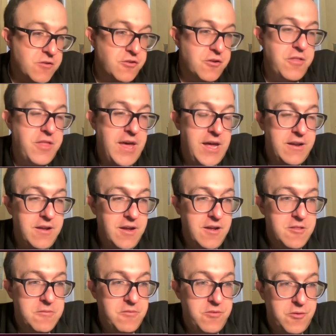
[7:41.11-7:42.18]
so that
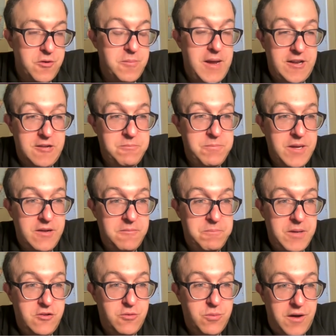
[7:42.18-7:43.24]
the remaining
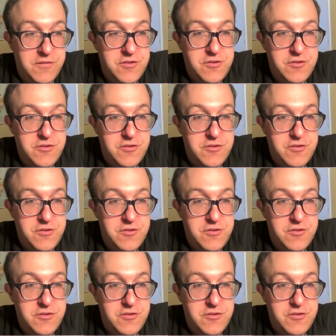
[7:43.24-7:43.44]
Big 12